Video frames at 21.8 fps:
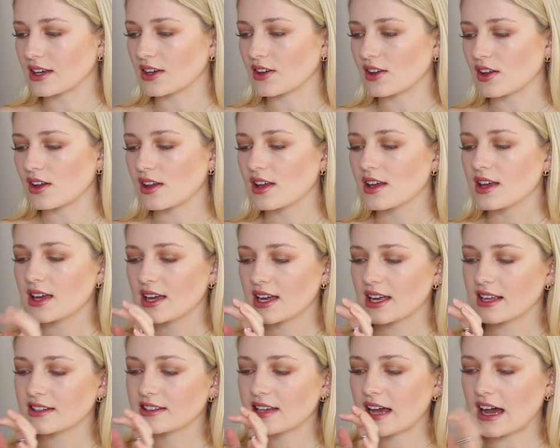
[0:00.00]
Kill.
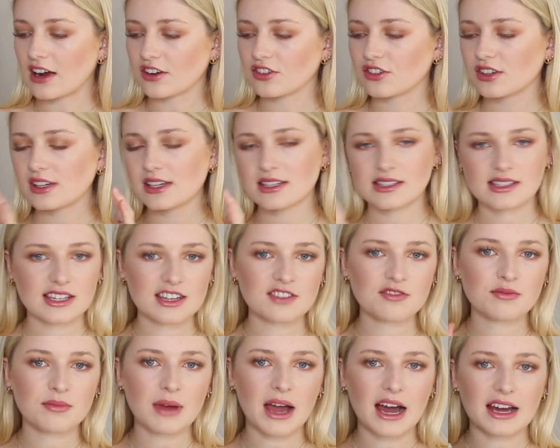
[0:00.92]
It's actually
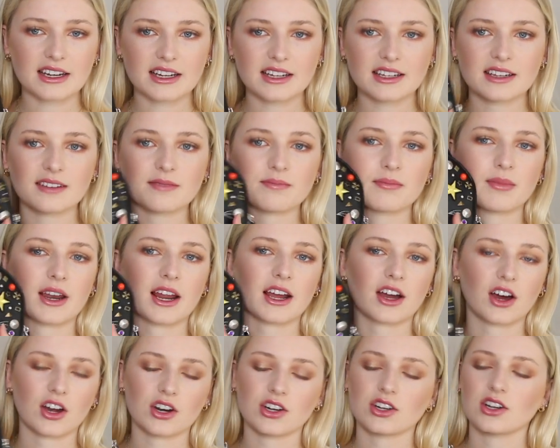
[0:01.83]
Steve Madden, but
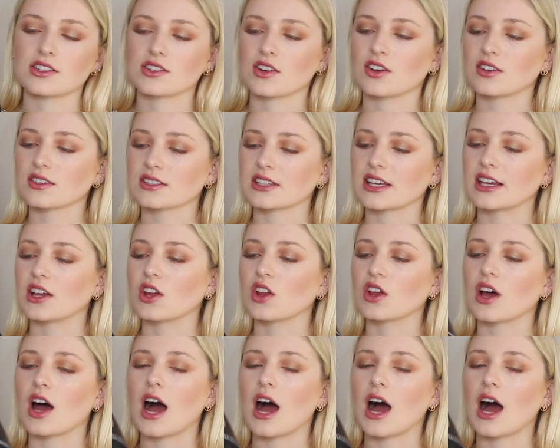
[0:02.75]
I got it on Dolls Kill.